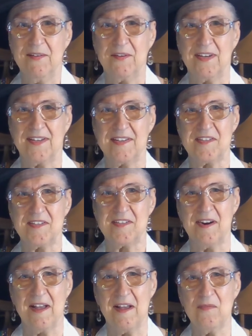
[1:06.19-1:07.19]
We're going to
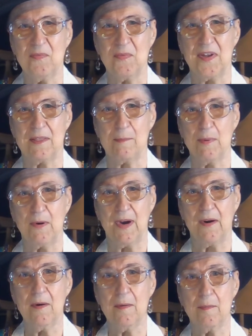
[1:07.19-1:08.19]
start off with a
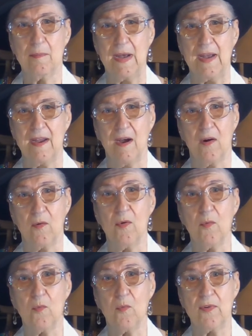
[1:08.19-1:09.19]
prayer by
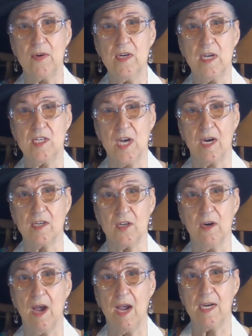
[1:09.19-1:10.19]
our Reverend
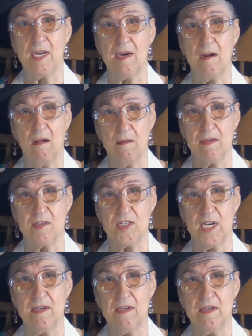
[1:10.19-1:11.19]
Dr. Ayleen
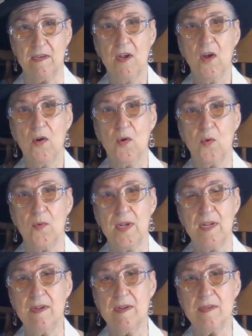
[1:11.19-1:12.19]
Augustine, who
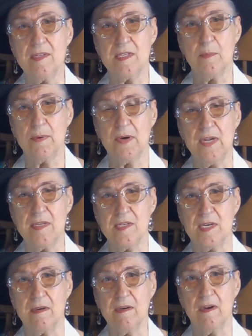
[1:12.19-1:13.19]
is the
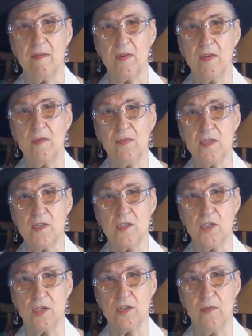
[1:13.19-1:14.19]
president of the Universal
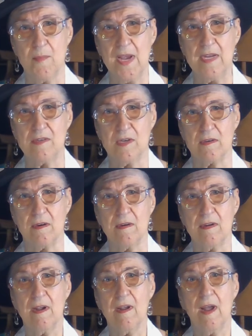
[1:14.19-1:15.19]
Church of Master.
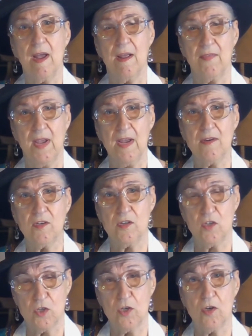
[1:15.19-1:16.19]
And that
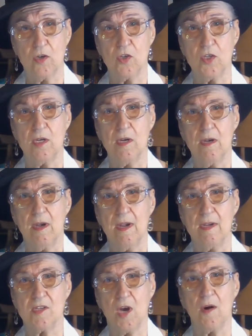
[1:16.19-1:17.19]
church
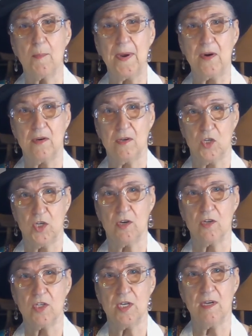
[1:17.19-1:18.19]
is our parent
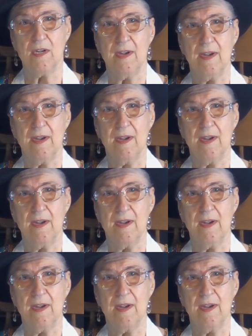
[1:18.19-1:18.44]
church.